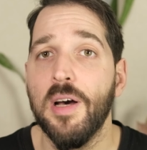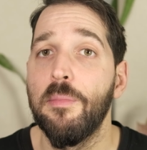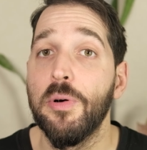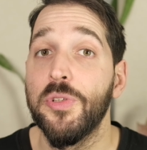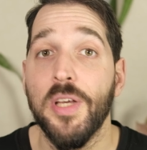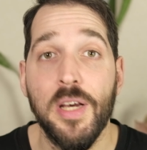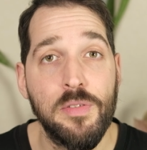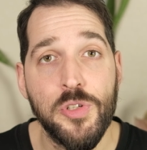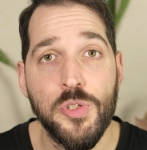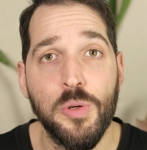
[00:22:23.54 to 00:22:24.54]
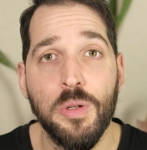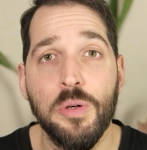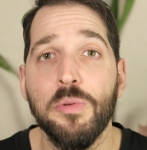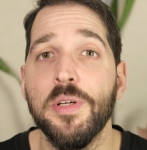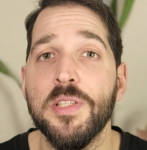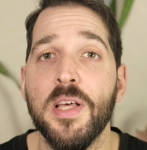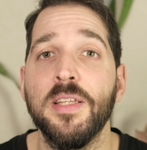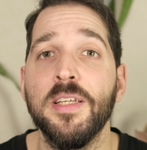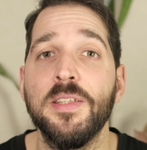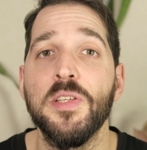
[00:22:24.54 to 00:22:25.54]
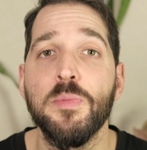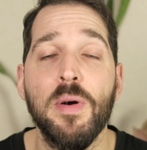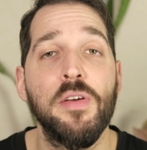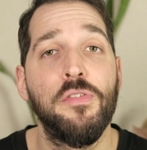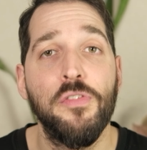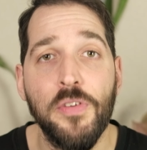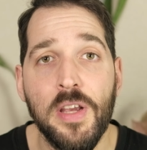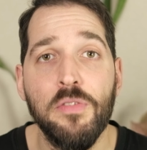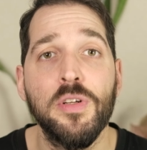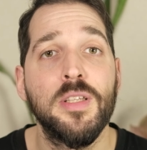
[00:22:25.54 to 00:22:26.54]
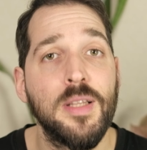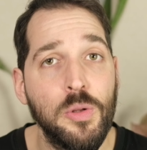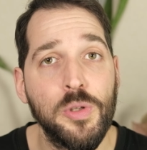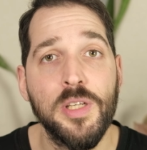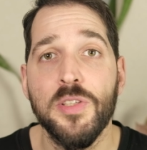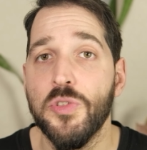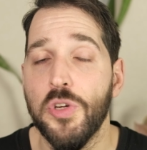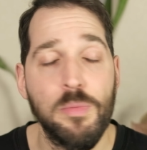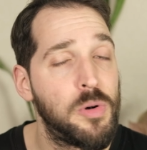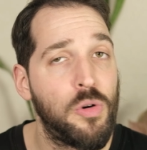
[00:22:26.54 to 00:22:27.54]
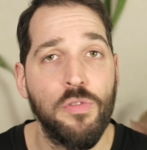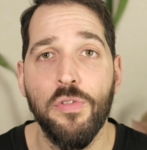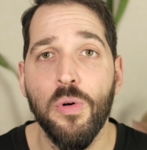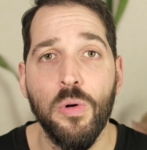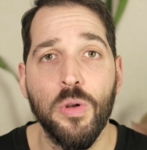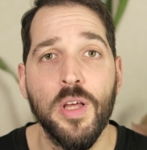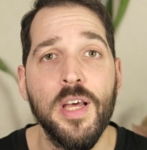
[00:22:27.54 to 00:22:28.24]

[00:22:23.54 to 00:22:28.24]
about the Eversolo is that it is my favorite looking streamer of all,